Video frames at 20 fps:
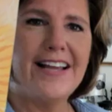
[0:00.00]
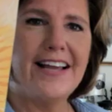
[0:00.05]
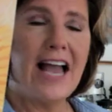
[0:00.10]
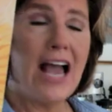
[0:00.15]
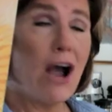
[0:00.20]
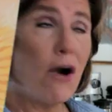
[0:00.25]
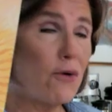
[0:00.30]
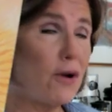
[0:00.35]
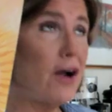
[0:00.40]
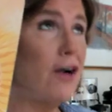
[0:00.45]

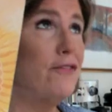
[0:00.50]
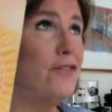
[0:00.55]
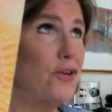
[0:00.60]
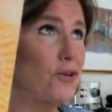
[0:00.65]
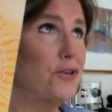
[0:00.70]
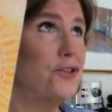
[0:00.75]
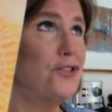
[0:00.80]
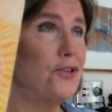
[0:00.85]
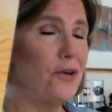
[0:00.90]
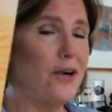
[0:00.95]
Out of
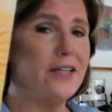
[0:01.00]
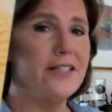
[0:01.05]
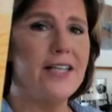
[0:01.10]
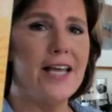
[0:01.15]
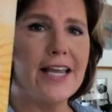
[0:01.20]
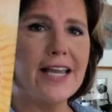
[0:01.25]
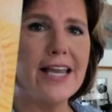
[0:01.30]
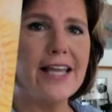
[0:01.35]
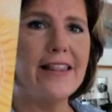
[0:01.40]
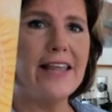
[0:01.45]
your joy.
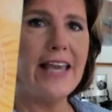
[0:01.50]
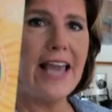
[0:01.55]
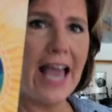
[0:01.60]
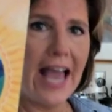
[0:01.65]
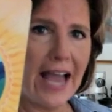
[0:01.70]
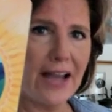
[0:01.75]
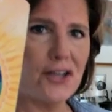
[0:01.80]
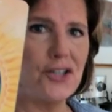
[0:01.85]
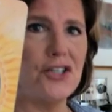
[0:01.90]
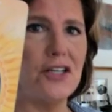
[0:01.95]
Taking the
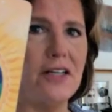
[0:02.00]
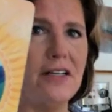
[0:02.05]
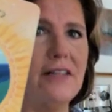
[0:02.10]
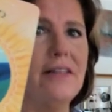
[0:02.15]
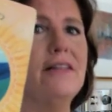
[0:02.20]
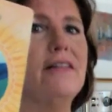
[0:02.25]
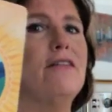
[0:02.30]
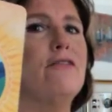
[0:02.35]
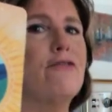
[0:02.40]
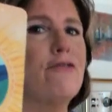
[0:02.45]
action
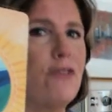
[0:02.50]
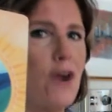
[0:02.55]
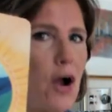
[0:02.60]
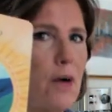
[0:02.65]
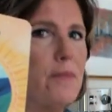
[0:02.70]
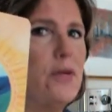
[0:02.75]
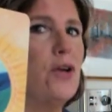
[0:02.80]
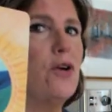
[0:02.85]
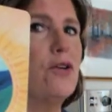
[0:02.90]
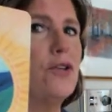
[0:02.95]

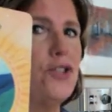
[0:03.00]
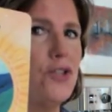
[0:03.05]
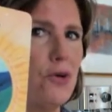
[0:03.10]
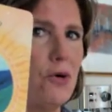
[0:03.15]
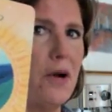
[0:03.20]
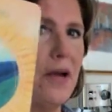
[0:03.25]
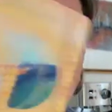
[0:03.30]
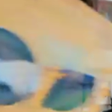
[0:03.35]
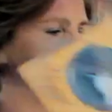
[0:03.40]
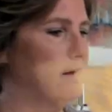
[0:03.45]
from your
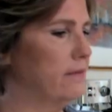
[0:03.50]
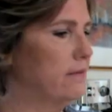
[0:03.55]
joy.